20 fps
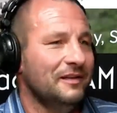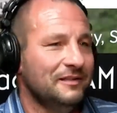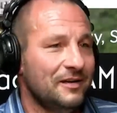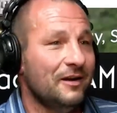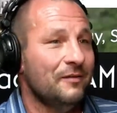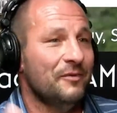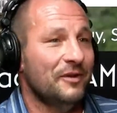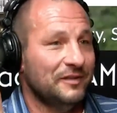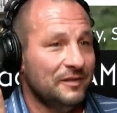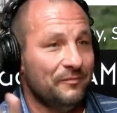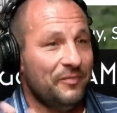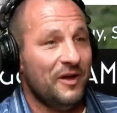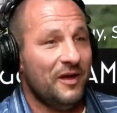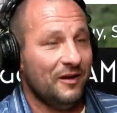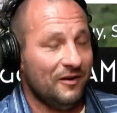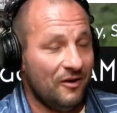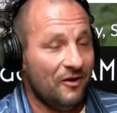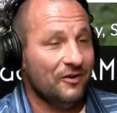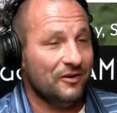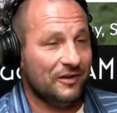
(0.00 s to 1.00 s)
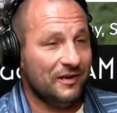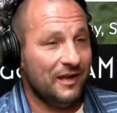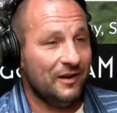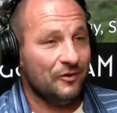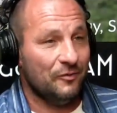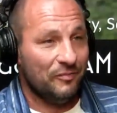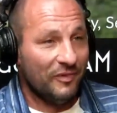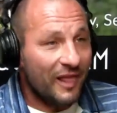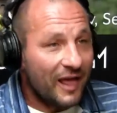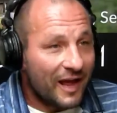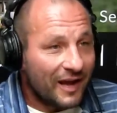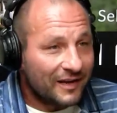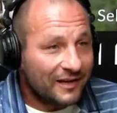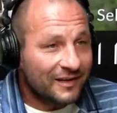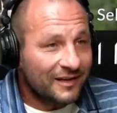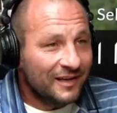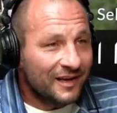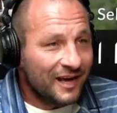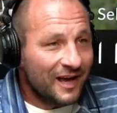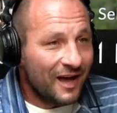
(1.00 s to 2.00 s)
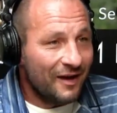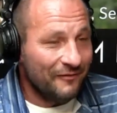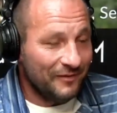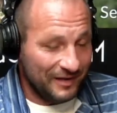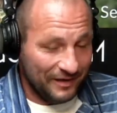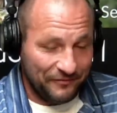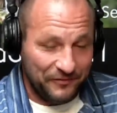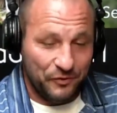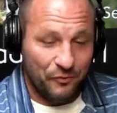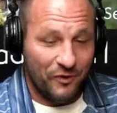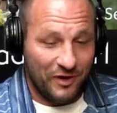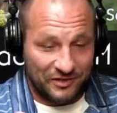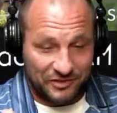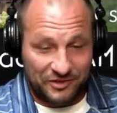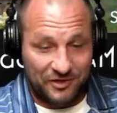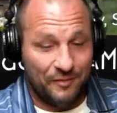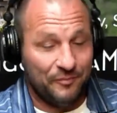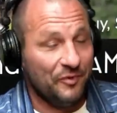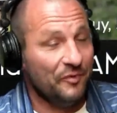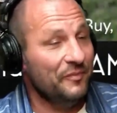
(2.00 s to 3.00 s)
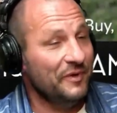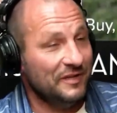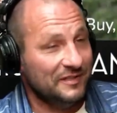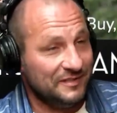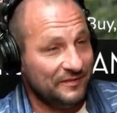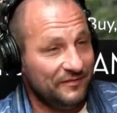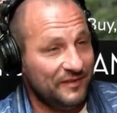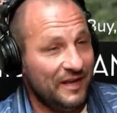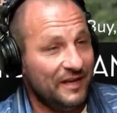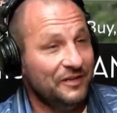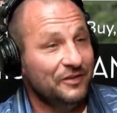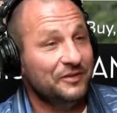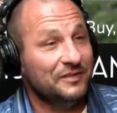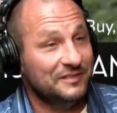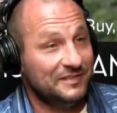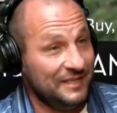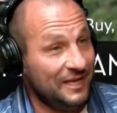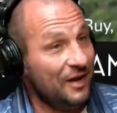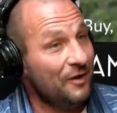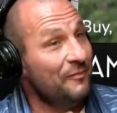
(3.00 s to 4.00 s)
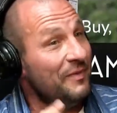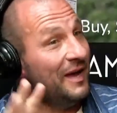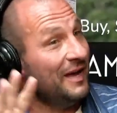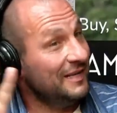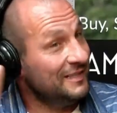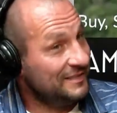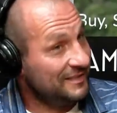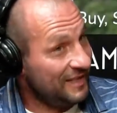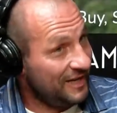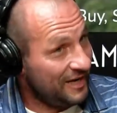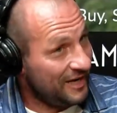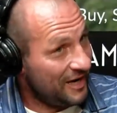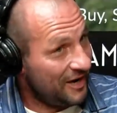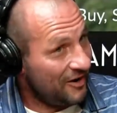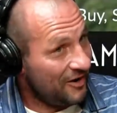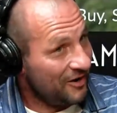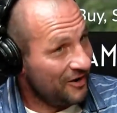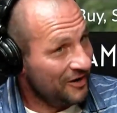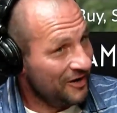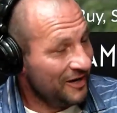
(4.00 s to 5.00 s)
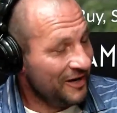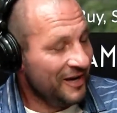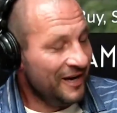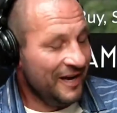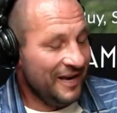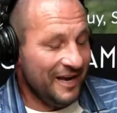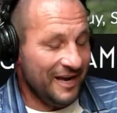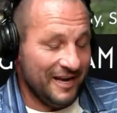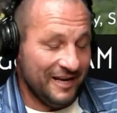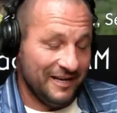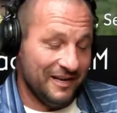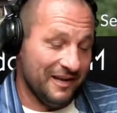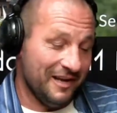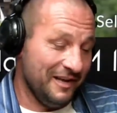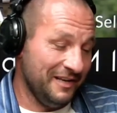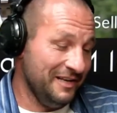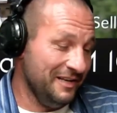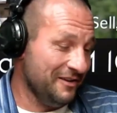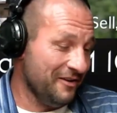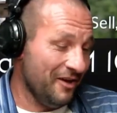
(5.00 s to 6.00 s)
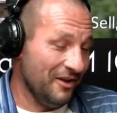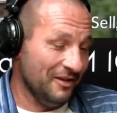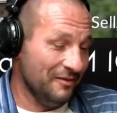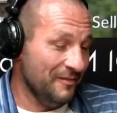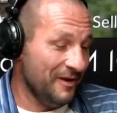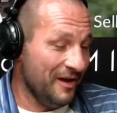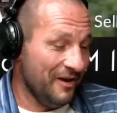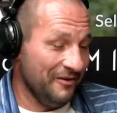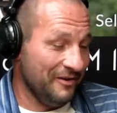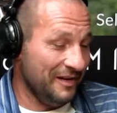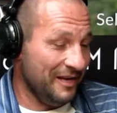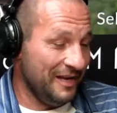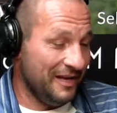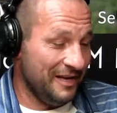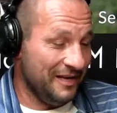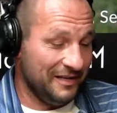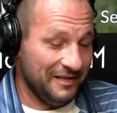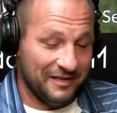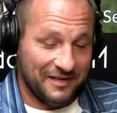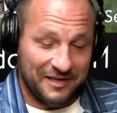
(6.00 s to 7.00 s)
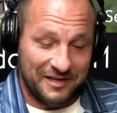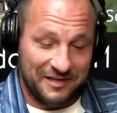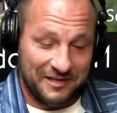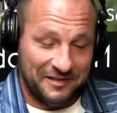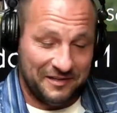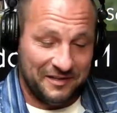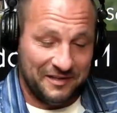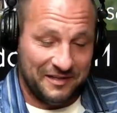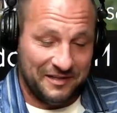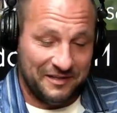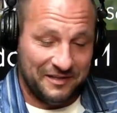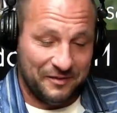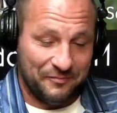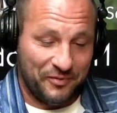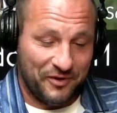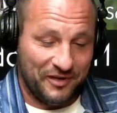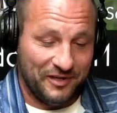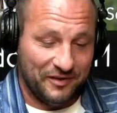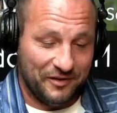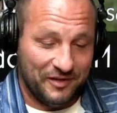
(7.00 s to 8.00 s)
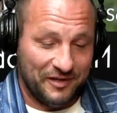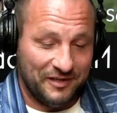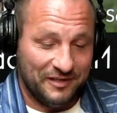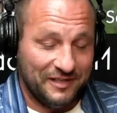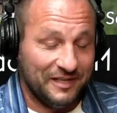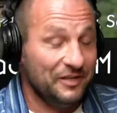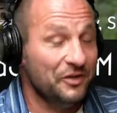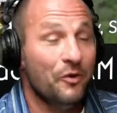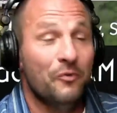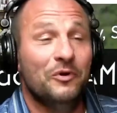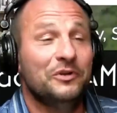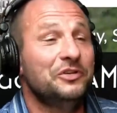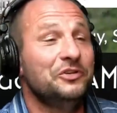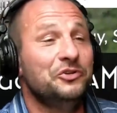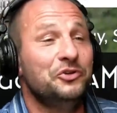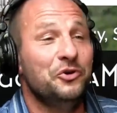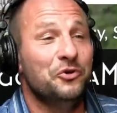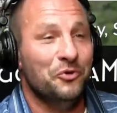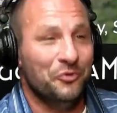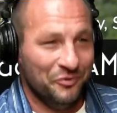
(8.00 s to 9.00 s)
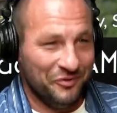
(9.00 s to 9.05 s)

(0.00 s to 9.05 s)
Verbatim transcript: talk about the pot calling the kettle black." Yeah, exactly. I mean, if you watch a couple of minutes of that, you can see how biased they are. Yeah. And uh, he called them out, and uh, the the pundit didn't know what to do.